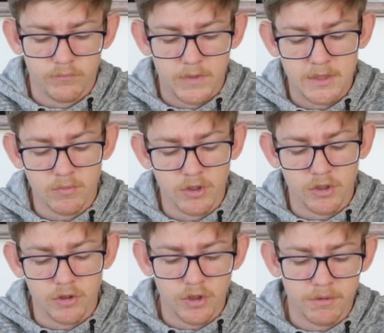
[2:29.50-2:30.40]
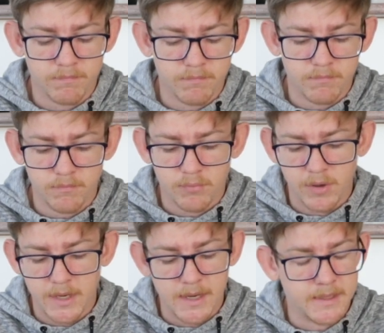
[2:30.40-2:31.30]
These are really good,
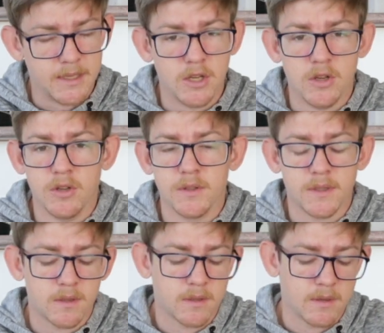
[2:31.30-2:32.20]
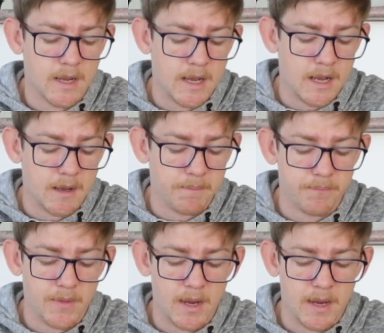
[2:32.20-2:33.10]
pretty easy to use,
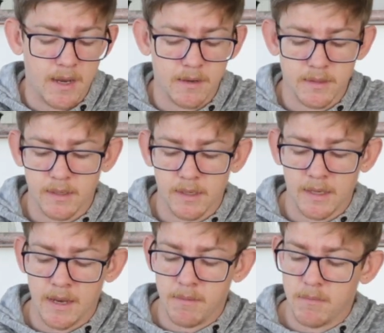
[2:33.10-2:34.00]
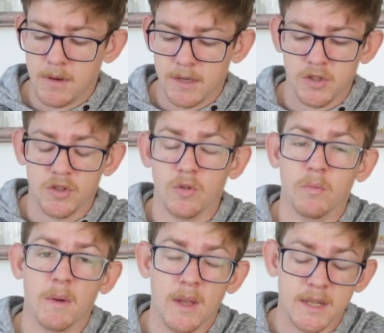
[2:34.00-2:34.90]
and again, as you saw
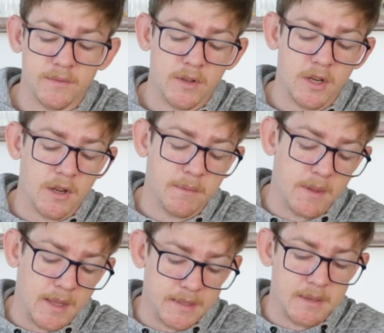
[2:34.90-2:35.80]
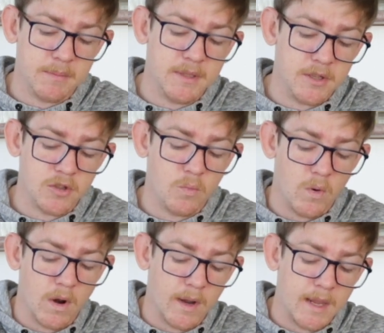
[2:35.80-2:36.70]
in my last video, that's in a position
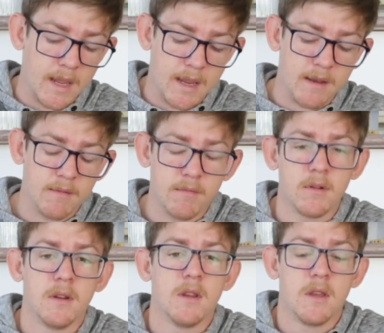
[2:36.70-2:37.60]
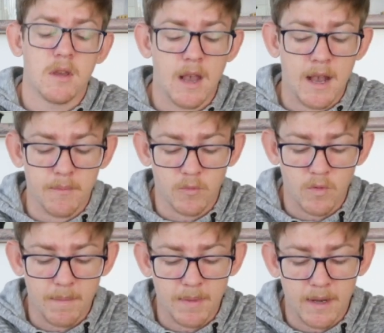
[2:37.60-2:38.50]
where I can
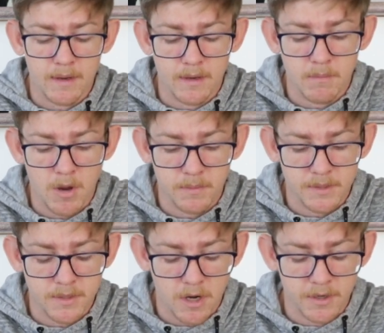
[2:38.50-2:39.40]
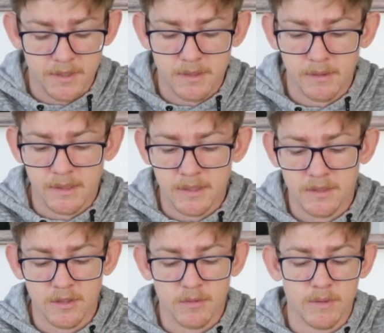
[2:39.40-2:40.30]
grab that at a moment's notice. It
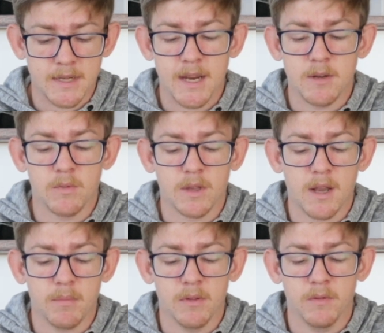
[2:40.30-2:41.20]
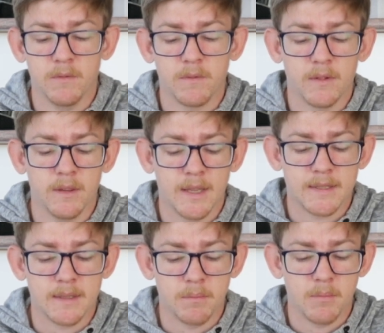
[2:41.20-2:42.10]
is just retained with a couple of
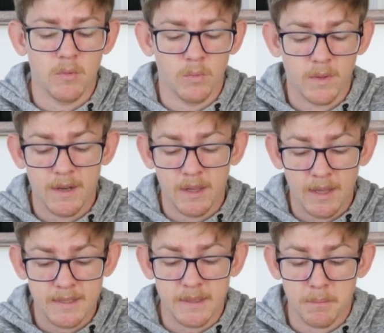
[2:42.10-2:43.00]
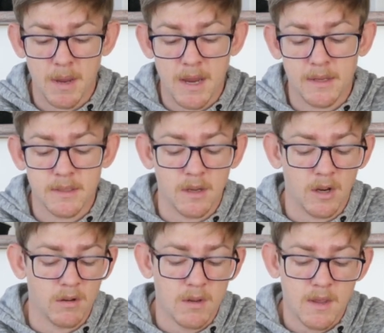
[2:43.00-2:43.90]
elastic, or with an elastic band,
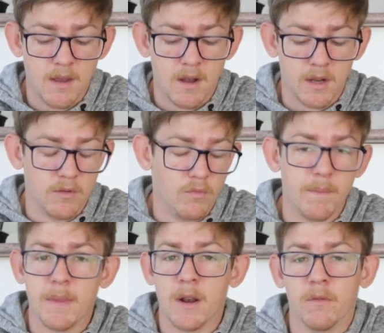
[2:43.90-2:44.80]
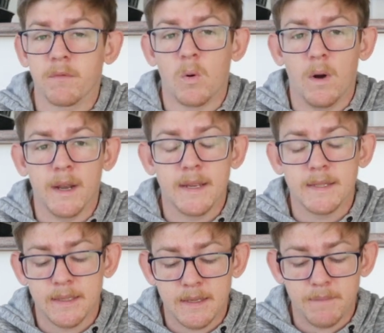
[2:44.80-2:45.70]
so I can rip that off quite
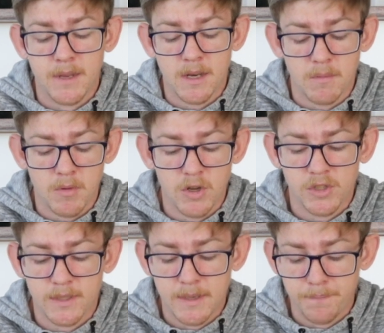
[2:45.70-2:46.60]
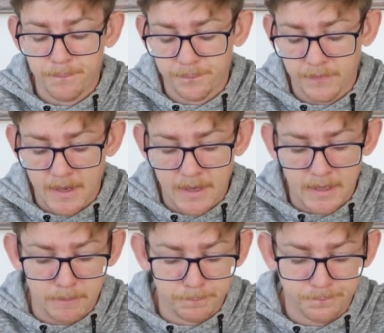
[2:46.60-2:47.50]
easily in an emergency.
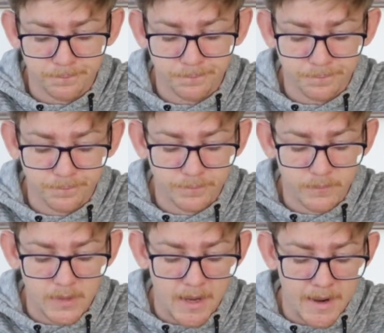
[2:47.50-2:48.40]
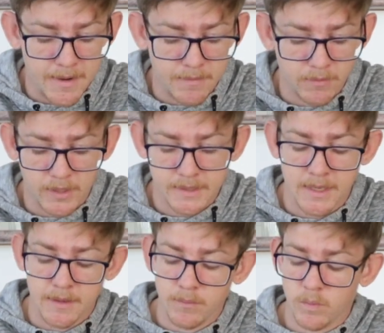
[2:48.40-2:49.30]
And like I
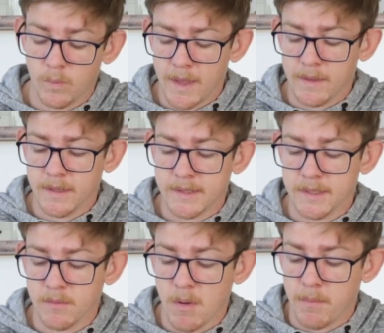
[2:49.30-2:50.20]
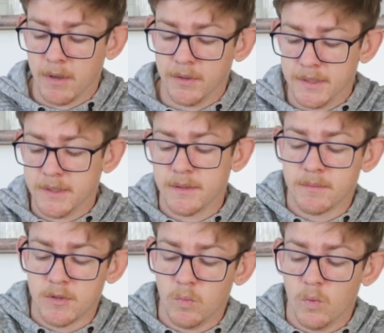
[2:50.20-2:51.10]
said, the way that it sits on my belt is
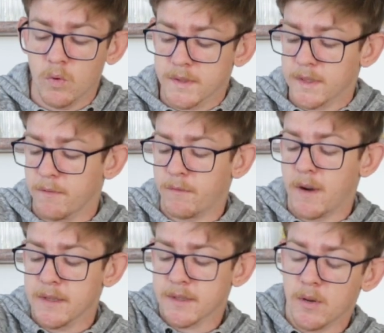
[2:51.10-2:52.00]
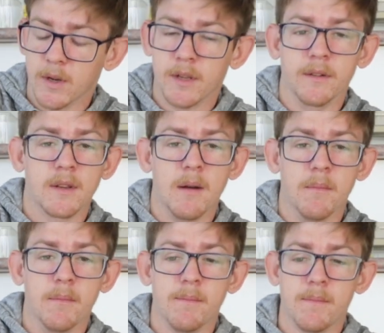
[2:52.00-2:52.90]
towards the front, so I can
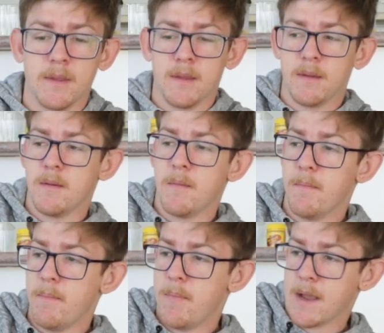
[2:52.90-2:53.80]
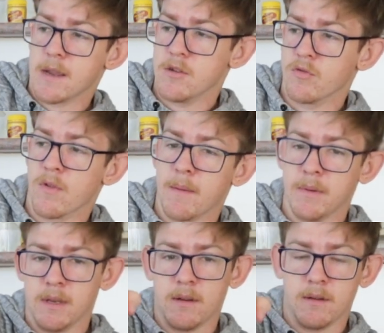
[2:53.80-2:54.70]
come back and grab
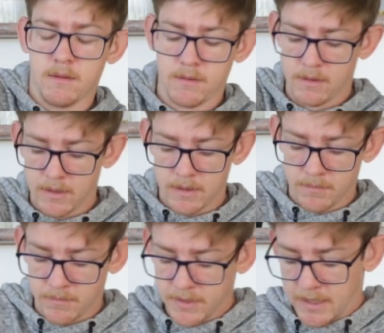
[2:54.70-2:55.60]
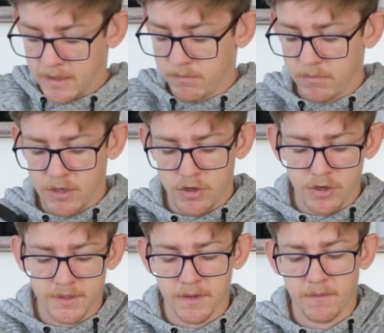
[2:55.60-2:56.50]
it and
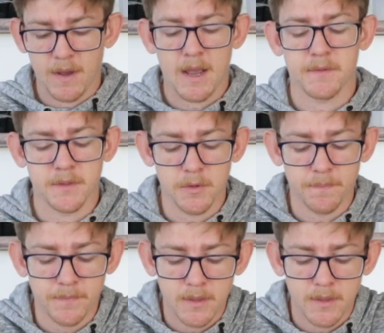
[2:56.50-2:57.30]
use it if I have to.